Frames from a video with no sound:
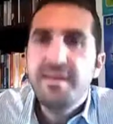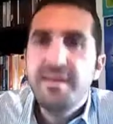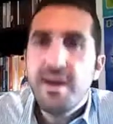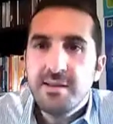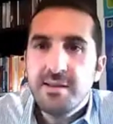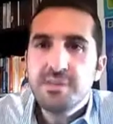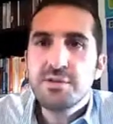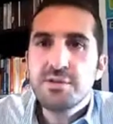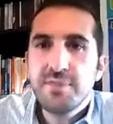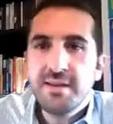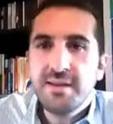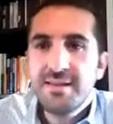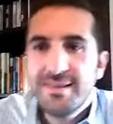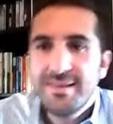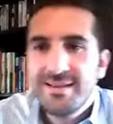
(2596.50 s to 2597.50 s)
answer
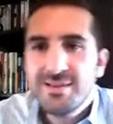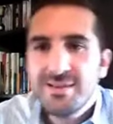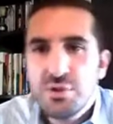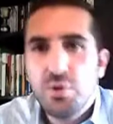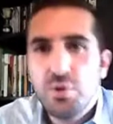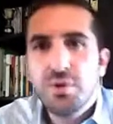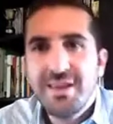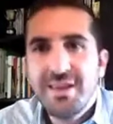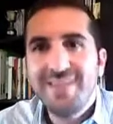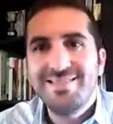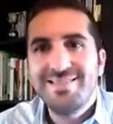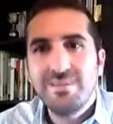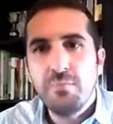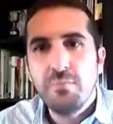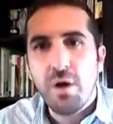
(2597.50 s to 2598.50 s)
that does not
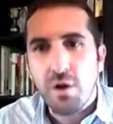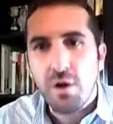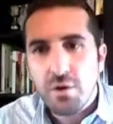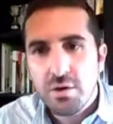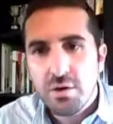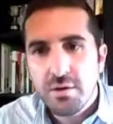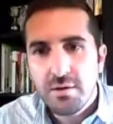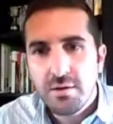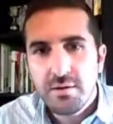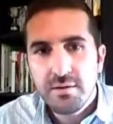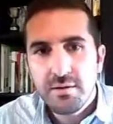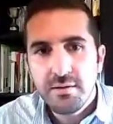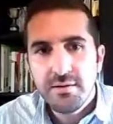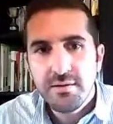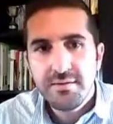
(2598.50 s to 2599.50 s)
get the mark,
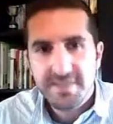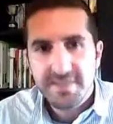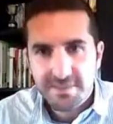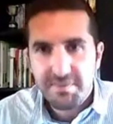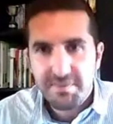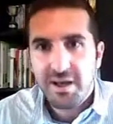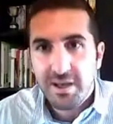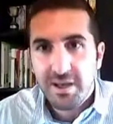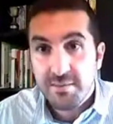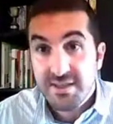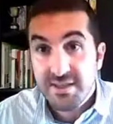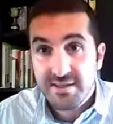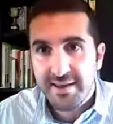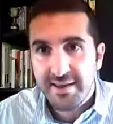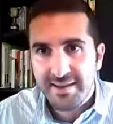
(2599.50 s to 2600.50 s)
the spelling
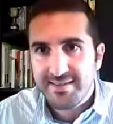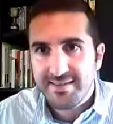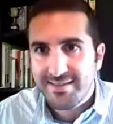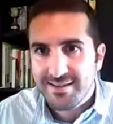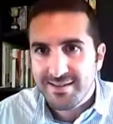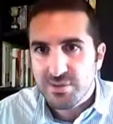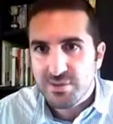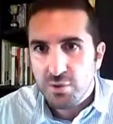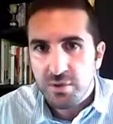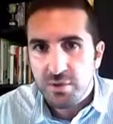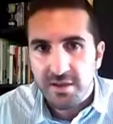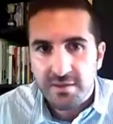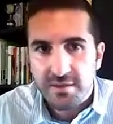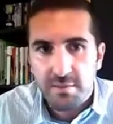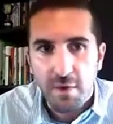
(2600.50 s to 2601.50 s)
mistake that does not
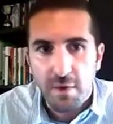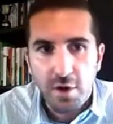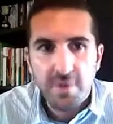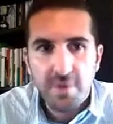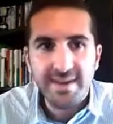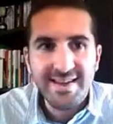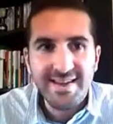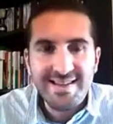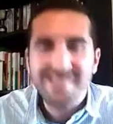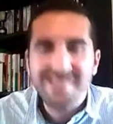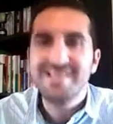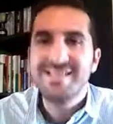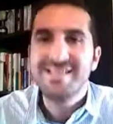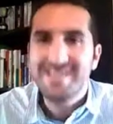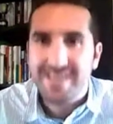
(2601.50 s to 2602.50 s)
get the mark, is
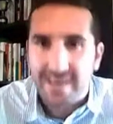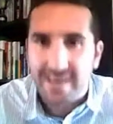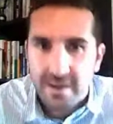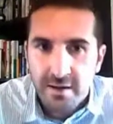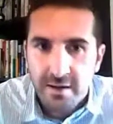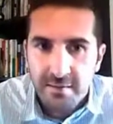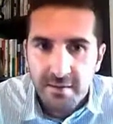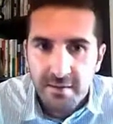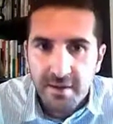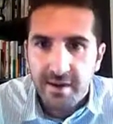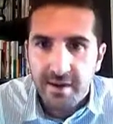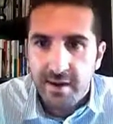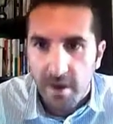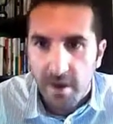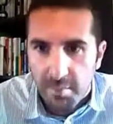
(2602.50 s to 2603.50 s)
C,
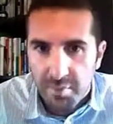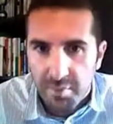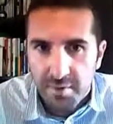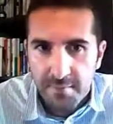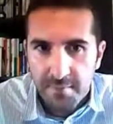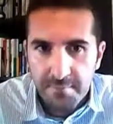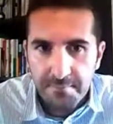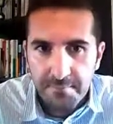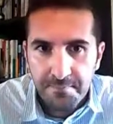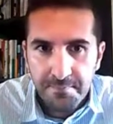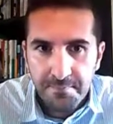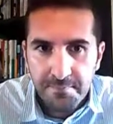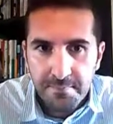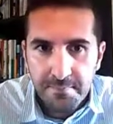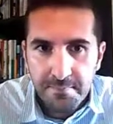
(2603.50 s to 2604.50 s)
cup.
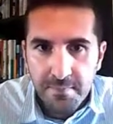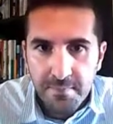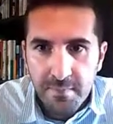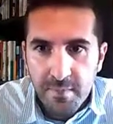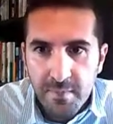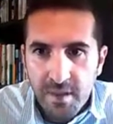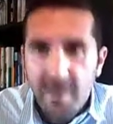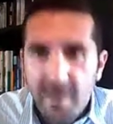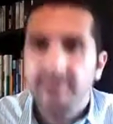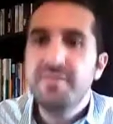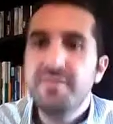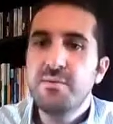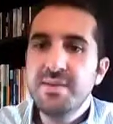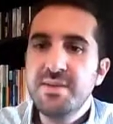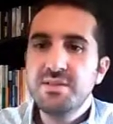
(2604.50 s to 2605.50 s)
And
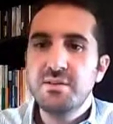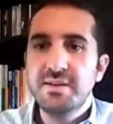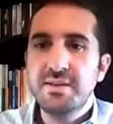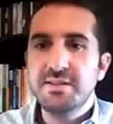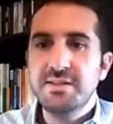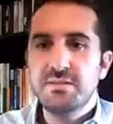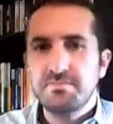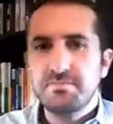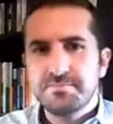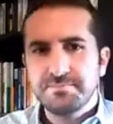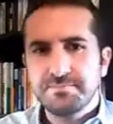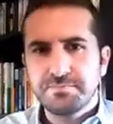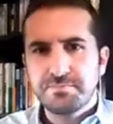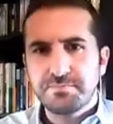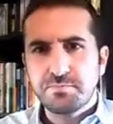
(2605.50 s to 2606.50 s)
the reason is
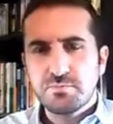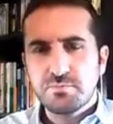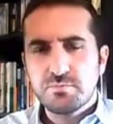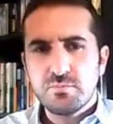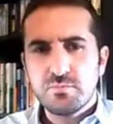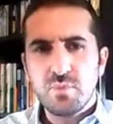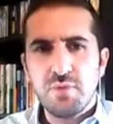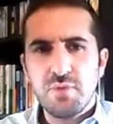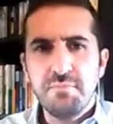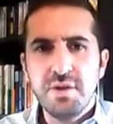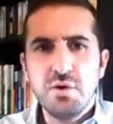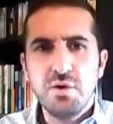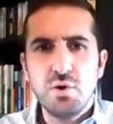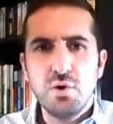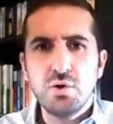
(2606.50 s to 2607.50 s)

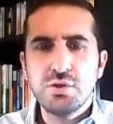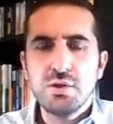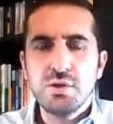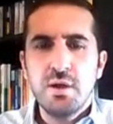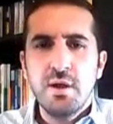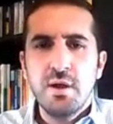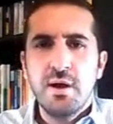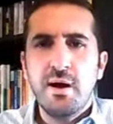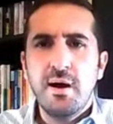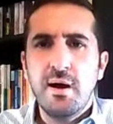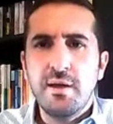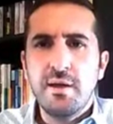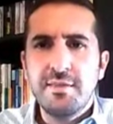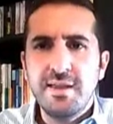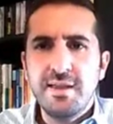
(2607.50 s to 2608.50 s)
because
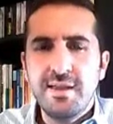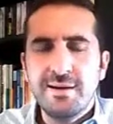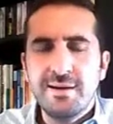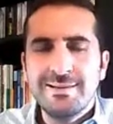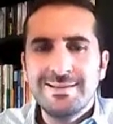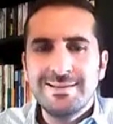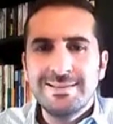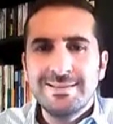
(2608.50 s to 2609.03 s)
the